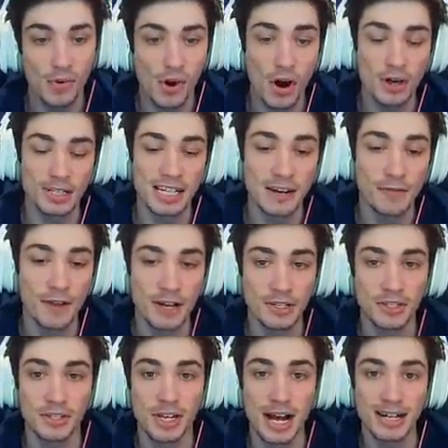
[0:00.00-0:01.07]
where our
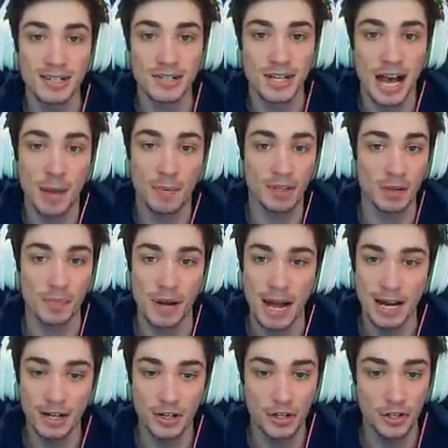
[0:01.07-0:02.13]
defense is not stopping the
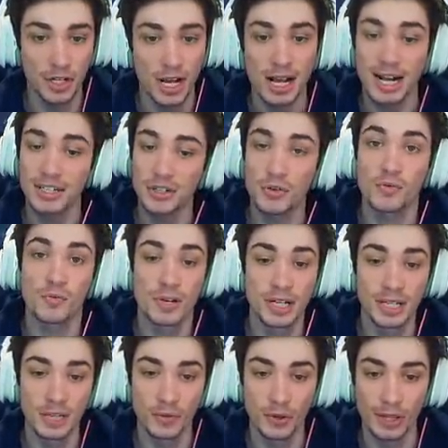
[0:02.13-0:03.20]
Packers, that's a
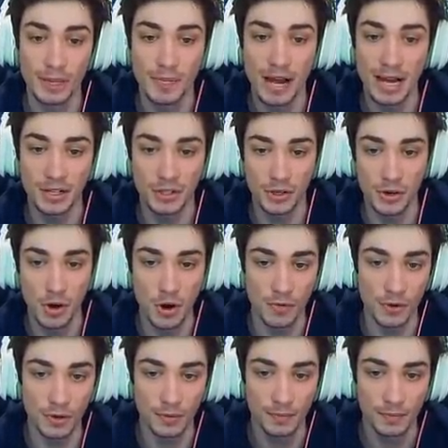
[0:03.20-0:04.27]
really, really bad
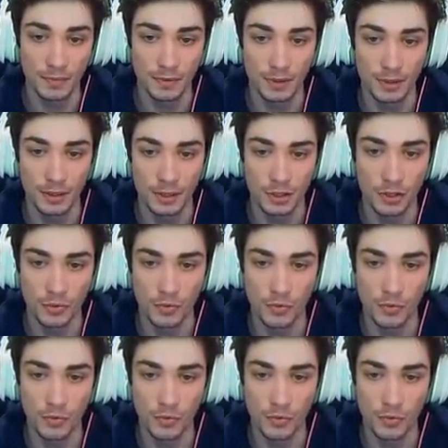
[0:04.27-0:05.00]
turnover. It's a